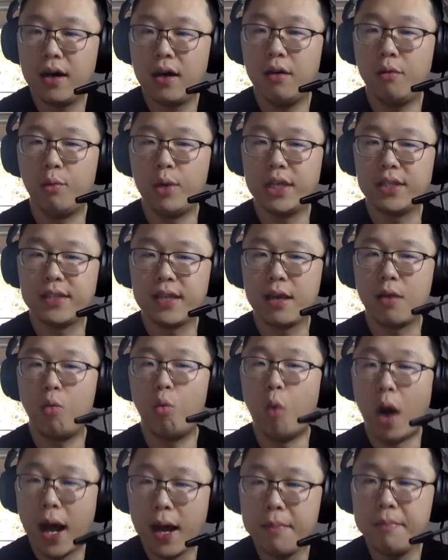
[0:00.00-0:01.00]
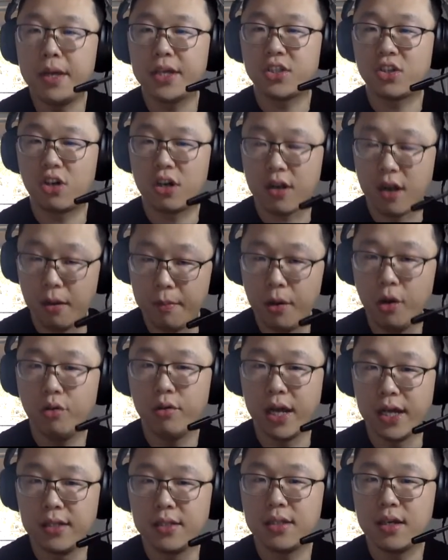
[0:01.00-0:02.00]
within one mixture
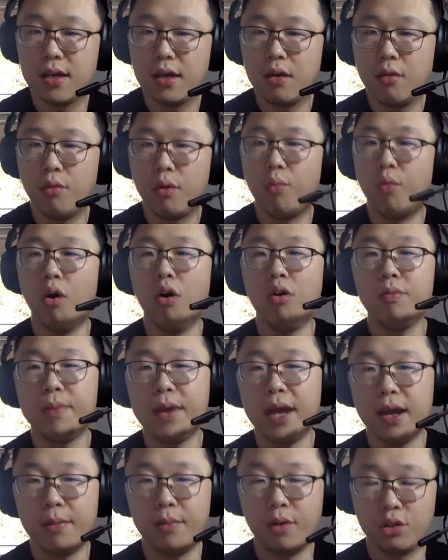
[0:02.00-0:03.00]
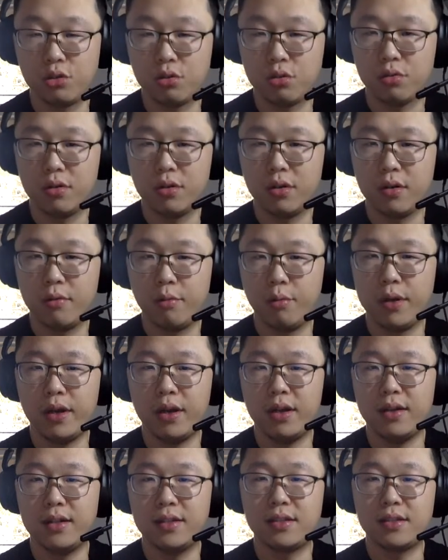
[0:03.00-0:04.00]
component. We won't be able to.
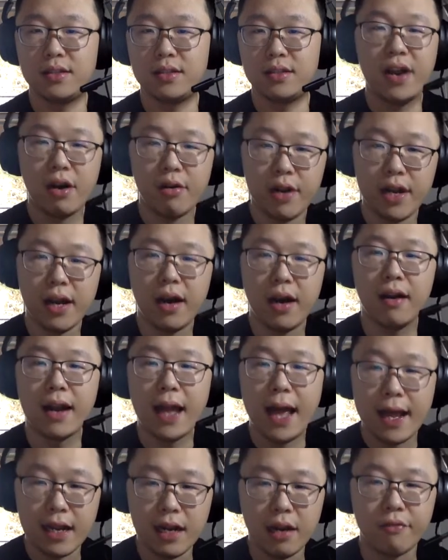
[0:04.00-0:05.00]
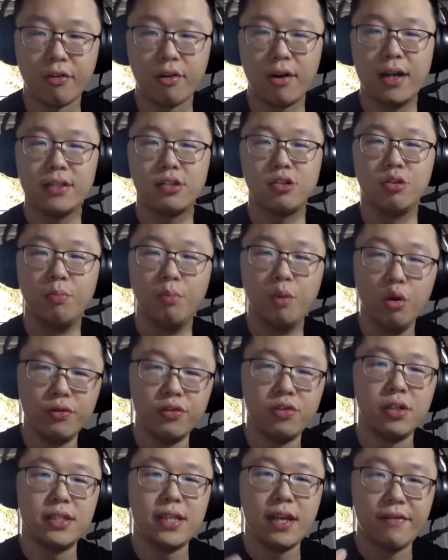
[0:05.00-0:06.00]
It's very unlikely for us to move
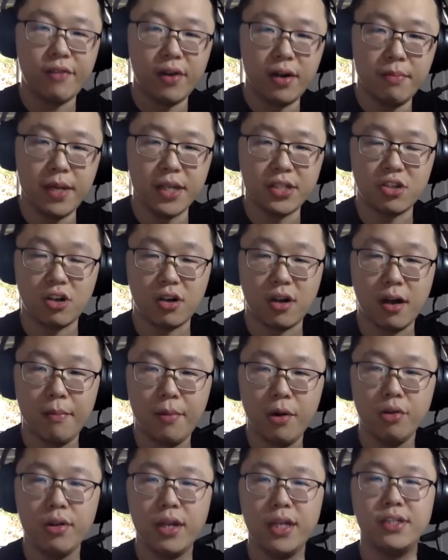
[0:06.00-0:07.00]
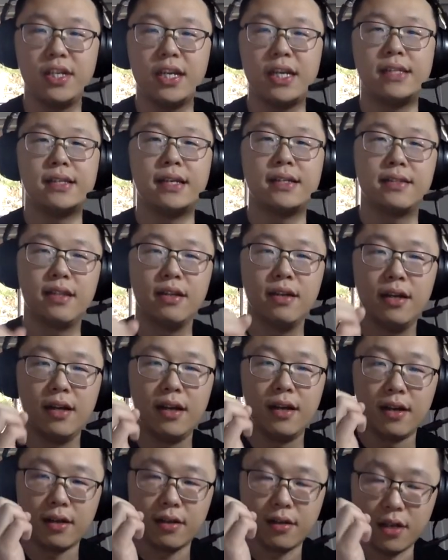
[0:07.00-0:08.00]
to different mixture components in
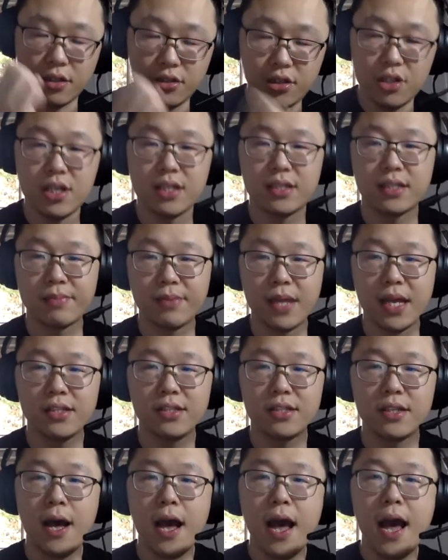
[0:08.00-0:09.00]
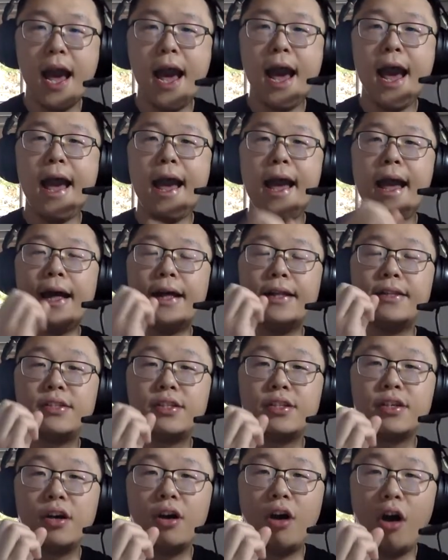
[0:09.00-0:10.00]
the continuous updates. And
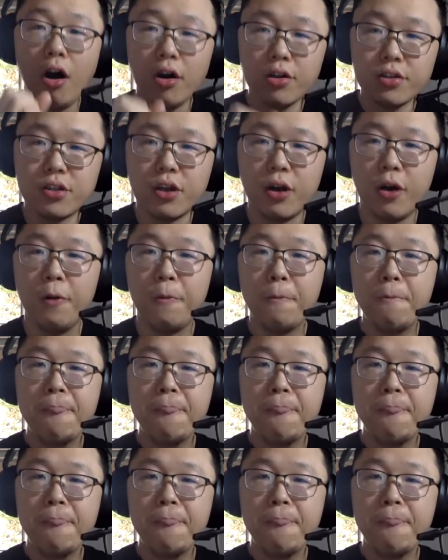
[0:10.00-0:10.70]
also,